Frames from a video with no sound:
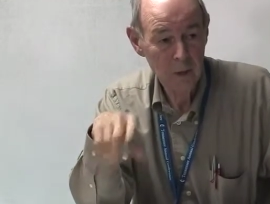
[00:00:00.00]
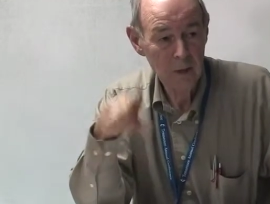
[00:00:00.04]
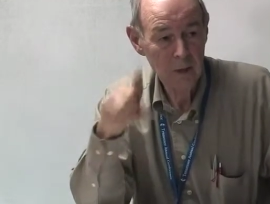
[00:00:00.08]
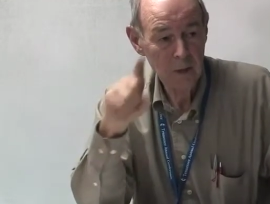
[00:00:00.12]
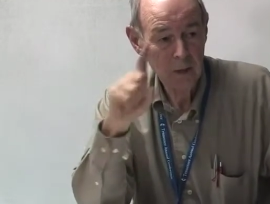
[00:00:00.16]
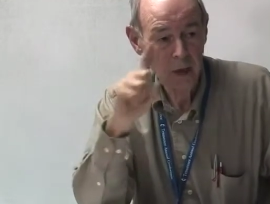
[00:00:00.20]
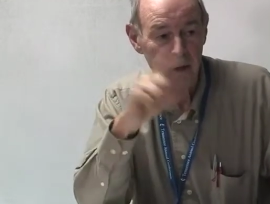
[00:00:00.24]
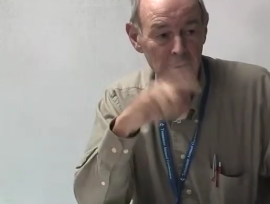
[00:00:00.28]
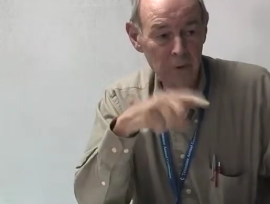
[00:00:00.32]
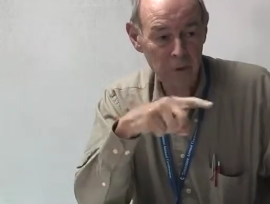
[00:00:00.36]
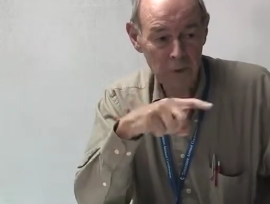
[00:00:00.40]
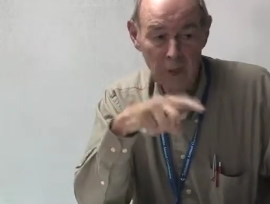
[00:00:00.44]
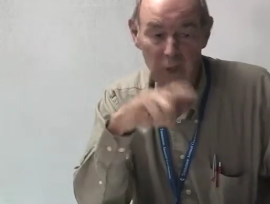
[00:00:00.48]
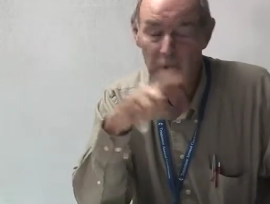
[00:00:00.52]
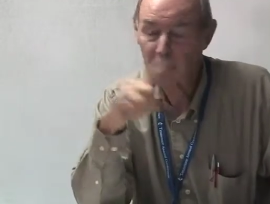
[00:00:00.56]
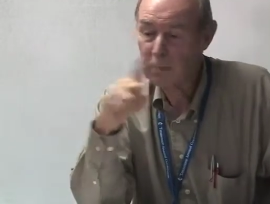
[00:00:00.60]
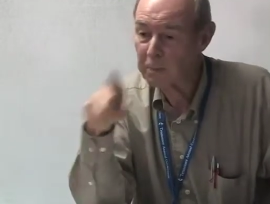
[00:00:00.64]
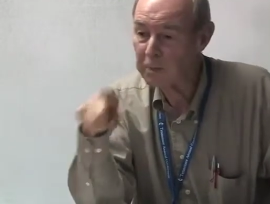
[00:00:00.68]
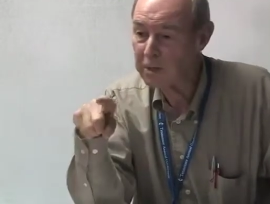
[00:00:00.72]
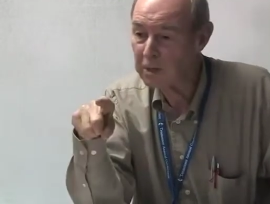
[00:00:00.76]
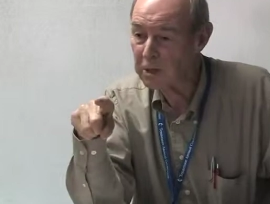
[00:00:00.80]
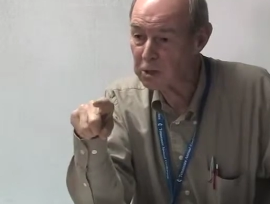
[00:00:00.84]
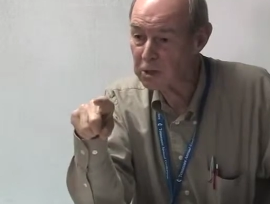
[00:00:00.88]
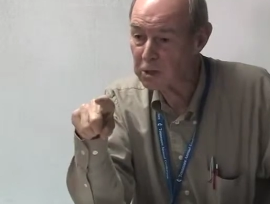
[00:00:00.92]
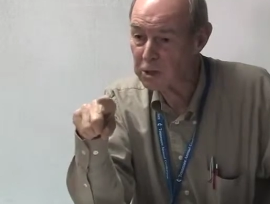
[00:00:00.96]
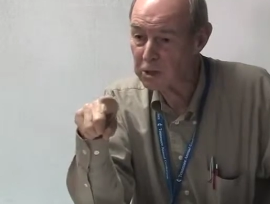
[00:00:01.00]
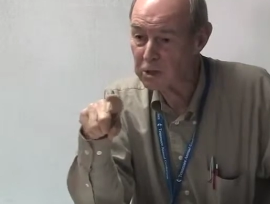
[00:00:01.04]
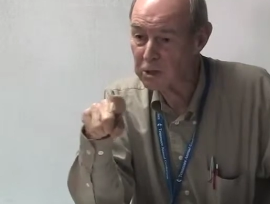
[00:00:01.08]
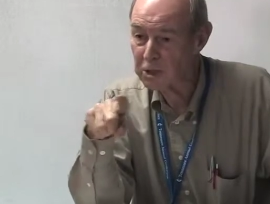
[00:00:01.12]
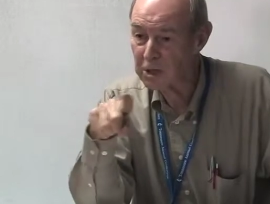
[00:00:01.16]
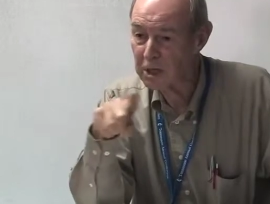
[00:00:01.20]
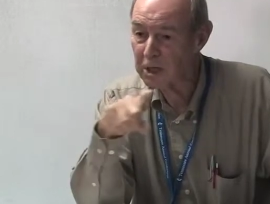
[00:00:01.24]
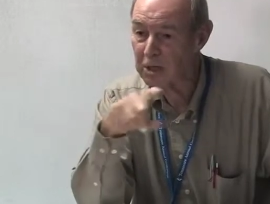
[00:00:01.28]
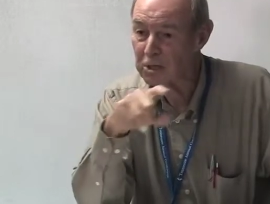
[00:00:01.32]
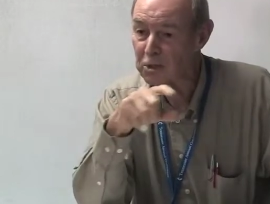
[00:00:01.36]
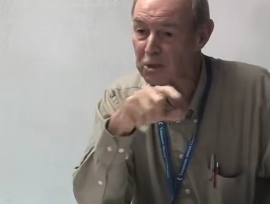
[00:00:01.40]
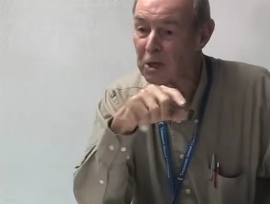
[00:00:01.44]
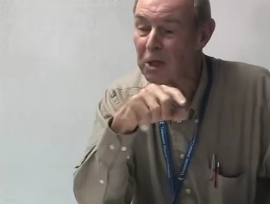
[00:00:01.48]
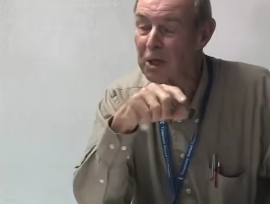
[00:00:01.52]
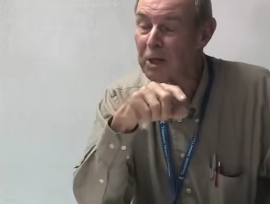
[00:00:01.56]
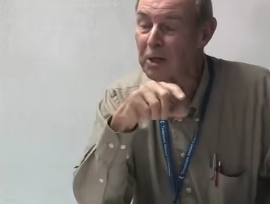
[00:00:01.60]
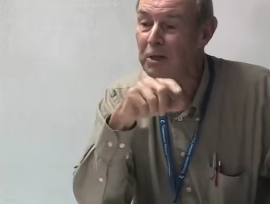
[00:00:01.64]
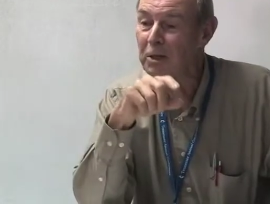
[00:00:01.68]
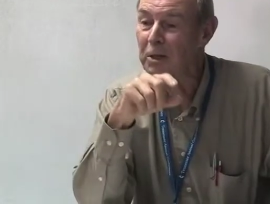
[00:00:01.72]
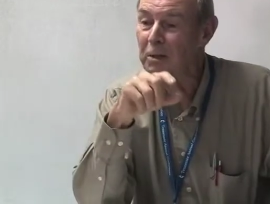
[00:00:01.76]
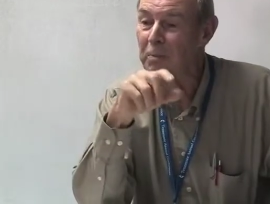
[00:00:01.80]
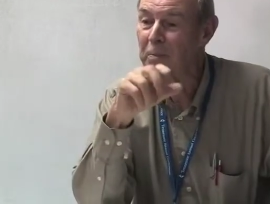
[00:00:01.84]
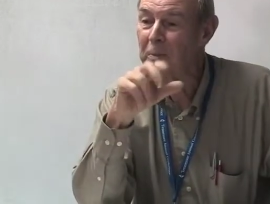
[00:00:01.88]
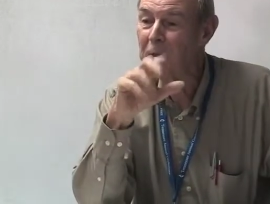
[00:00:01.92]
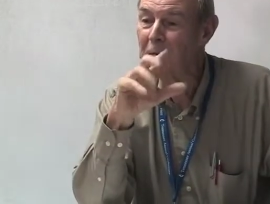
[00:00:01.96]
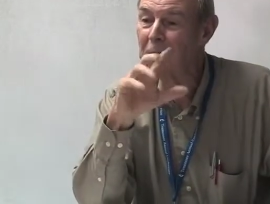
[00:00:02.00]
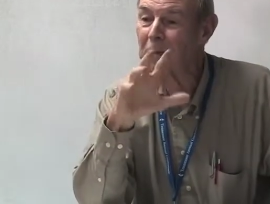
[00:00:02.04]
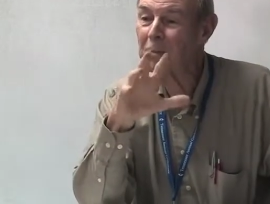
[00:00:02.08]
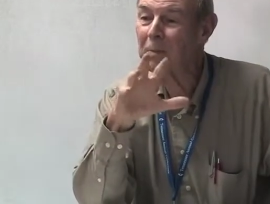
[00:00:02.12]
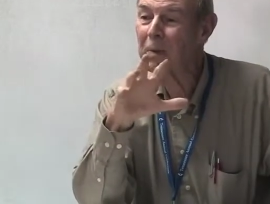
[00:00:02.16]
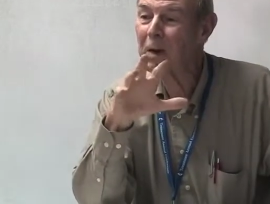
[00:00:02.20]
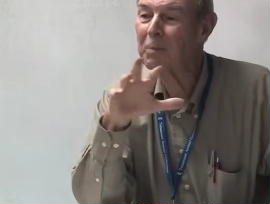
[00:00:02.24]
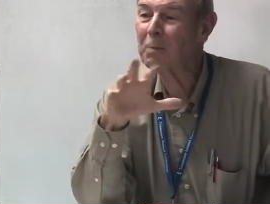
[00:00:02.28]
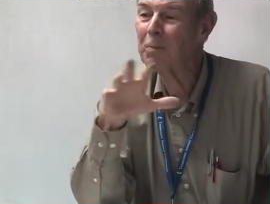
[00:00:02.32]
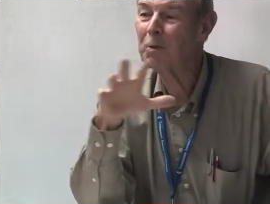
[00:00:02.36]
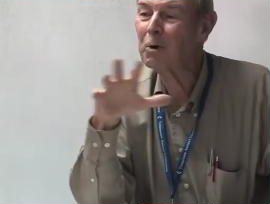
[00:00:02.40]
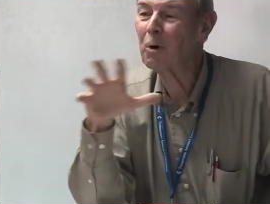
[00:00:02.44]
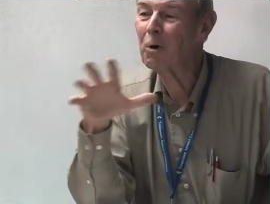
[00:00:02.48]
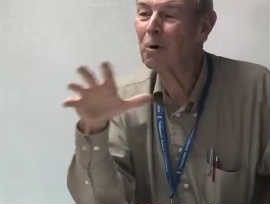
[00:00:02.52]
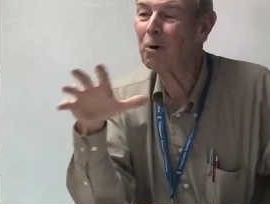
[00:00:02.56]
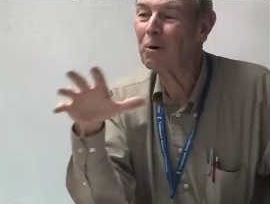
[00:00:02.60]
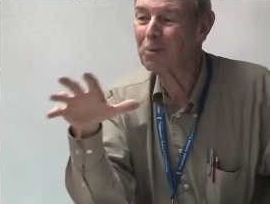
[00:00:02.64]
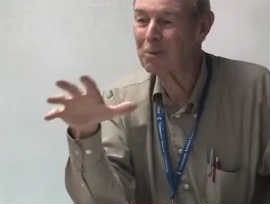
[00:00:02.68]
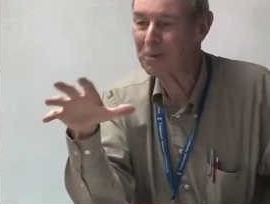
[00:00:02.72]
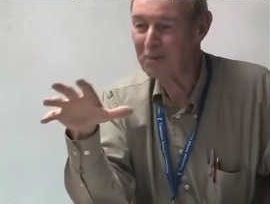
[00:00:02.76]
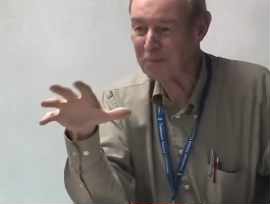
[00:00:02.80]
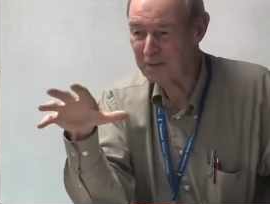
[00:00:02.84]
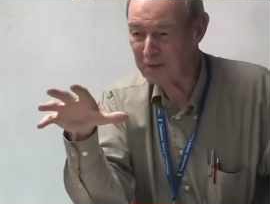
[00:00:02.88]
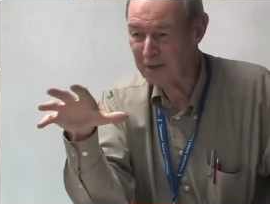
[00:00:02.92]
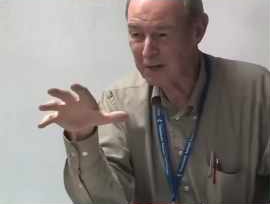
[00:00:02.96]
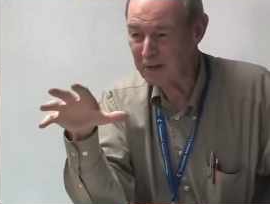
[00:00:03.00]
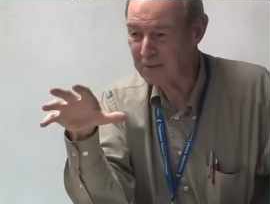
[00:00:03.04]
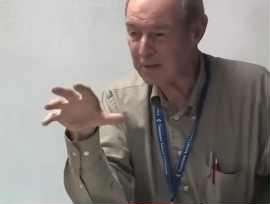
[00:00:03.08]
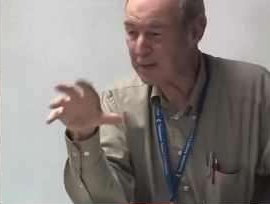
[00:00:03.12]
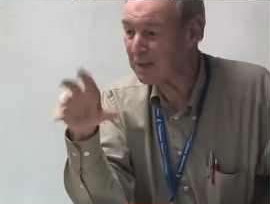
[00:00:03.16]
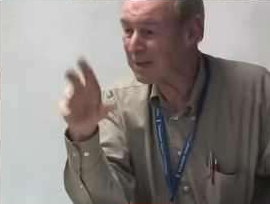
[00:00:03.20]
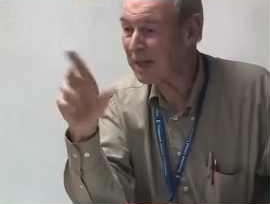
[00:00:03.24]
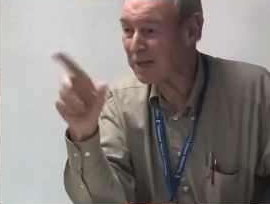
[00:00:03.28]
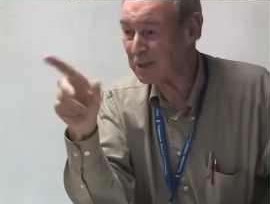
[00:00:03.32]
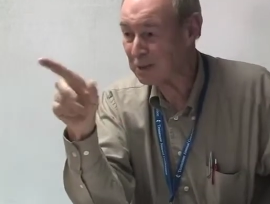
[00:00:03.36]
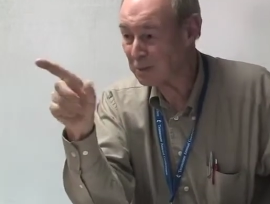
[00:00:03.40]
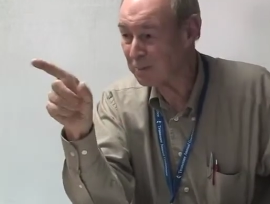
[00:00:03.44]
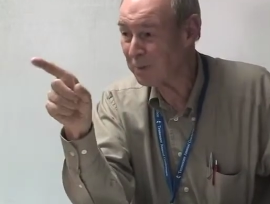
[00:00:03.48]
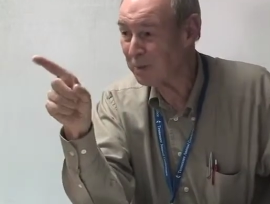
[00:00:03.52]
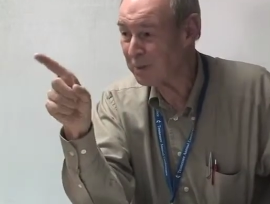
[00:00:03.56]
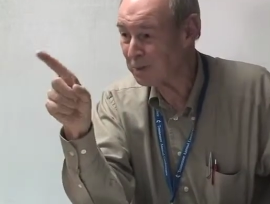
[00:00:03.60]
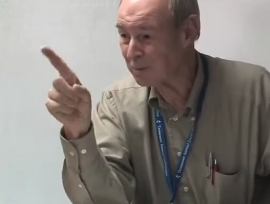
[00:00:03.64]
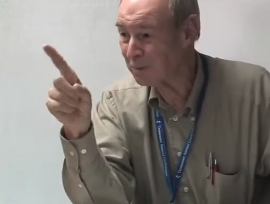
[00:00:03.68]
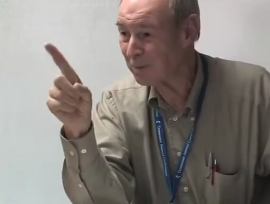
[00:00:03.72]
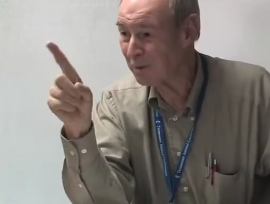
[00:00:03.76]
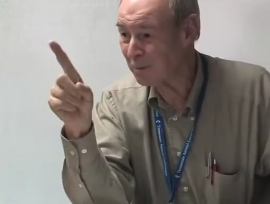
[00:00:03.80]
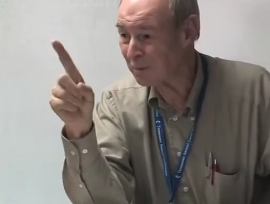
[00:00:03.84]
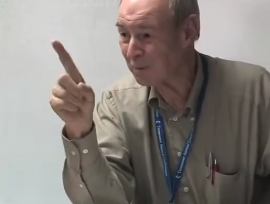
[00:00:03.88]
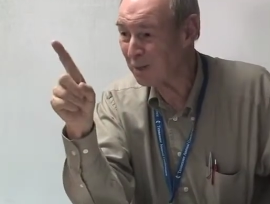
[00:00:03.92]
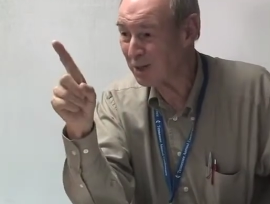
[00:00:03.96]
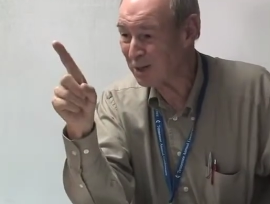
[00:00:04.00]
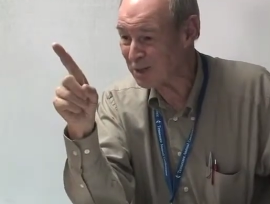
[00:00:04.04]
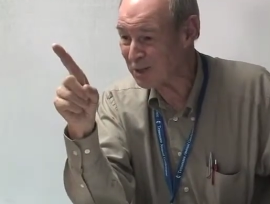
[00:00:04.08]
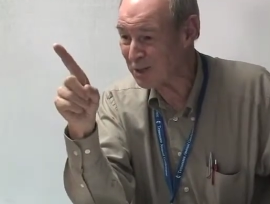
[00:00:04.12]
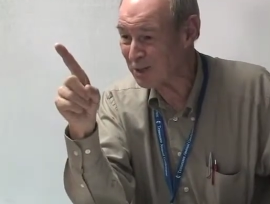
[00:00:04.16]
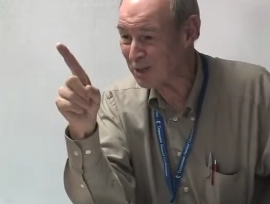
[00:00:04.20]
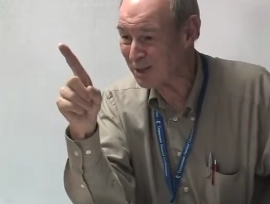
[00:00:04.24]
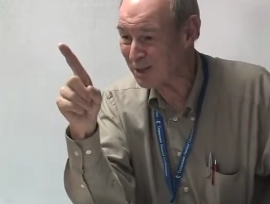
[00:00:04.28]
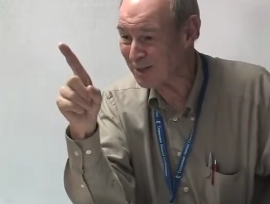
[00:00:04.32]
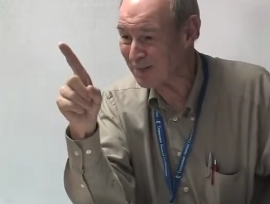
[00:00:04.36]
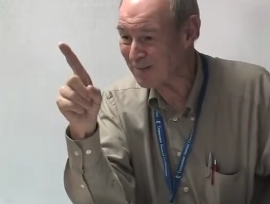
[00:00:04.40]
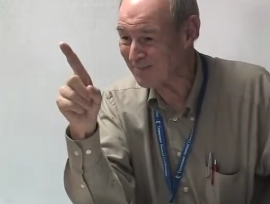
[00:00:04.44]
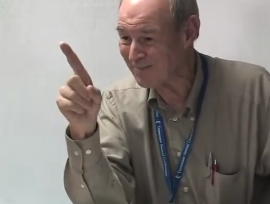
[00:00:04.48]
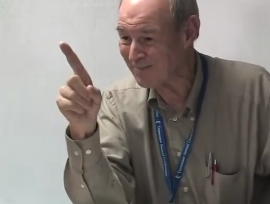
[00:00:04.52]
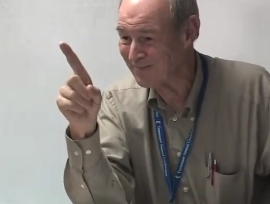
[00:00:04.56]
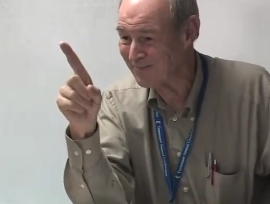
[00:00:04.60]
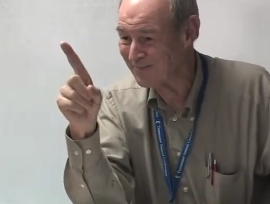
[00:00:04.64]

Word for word: Now, another place it says the minimum goal of giving, that's much more Wesleyan.